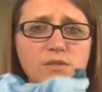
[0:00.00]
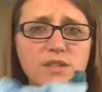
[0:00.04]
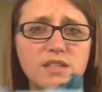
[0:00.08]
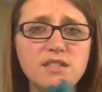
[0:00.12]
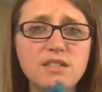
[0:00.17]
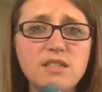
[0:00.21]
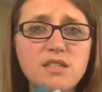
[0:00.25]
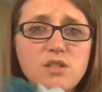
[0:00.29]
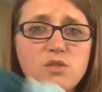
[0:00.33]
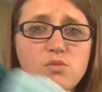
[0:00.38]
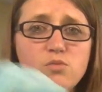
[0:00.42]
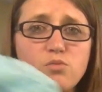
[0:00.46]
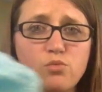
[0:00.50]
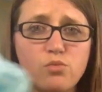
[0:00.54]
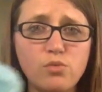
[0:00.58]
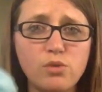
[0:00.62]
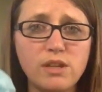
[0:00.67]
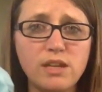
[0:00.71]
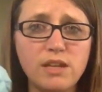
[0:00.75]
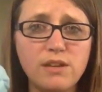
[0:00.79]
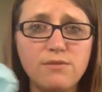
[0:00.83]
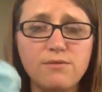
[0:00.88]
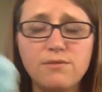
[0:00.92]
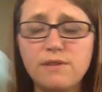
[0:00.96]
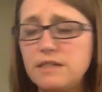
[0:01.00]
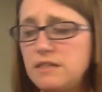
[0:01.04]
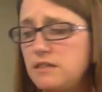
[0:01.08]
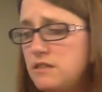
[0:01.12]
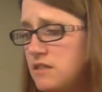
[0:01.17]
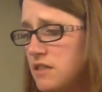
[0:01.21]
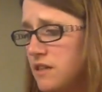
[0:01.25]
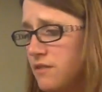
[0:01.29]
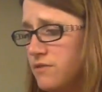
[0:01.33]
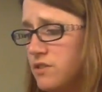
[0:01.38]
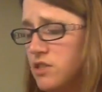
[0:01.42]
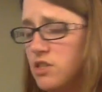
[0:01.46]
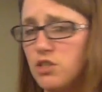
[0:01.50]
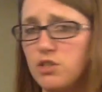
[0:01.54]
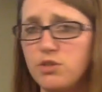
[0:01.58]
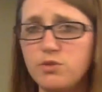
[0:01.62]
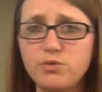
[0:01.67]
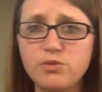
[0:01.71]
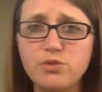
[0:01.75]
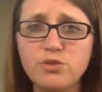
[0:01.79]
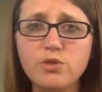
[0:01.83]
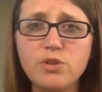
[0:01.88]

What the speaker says: This is really fun stuff to use.